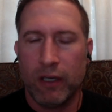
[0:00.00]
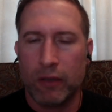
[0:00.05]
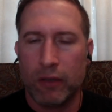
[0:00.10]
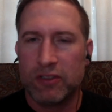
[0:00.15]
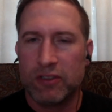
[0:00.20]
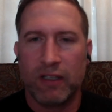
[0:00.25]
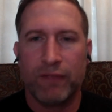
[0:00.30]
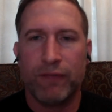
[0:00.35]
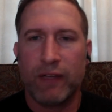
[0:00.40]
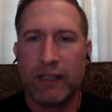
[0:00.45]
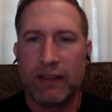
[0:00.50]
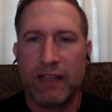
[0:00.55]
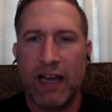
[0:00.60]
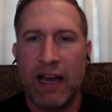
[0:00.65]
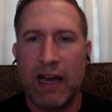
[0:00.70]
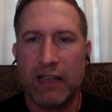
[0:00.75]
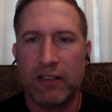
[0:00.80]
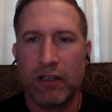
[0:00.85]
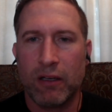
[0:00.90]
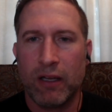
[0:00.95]
stuff like
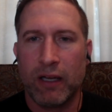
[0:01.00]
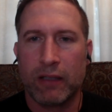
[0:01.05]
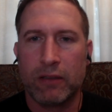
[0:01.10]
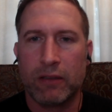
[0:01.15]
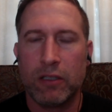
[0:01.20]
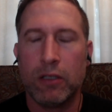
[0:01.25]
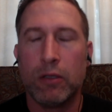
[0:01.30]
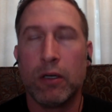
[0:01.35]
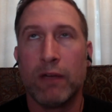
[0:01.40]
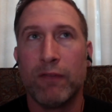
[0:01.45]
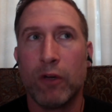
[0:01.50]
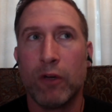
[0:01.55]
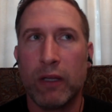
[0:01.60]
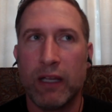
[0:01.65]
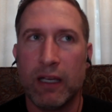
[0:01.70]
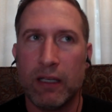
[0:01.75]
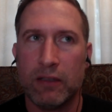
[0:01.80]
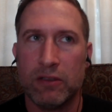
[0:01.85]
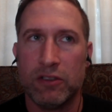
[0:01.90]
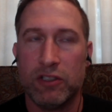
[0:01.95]
that. And you're like, dude, I've only
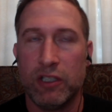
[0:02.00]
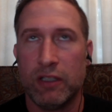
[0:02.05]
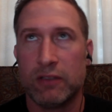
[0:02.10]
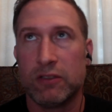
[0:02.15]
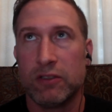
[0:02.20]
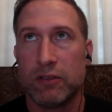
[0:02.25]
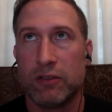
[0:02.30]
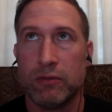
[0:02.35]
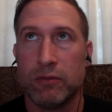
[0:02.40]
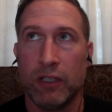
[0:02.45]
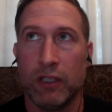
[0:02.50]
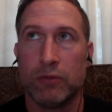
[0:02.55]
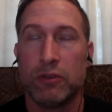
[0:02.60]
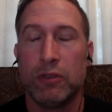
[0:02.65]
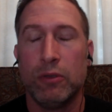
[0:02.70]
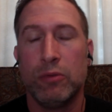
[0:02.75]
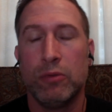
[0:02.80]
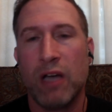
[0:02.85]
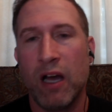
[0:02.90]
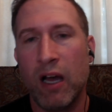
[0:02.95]
hit jits,
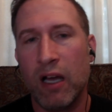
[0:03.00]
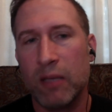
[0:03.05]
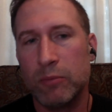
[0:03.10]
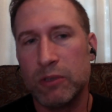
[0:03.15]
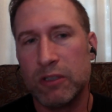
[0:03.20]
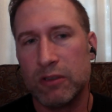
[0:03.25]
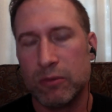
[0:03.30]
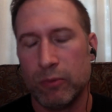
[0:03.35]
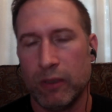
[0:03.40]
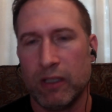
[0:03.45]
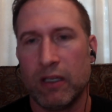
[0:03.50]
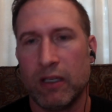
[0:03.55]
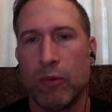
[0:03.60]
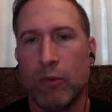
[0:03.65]
2 times this week.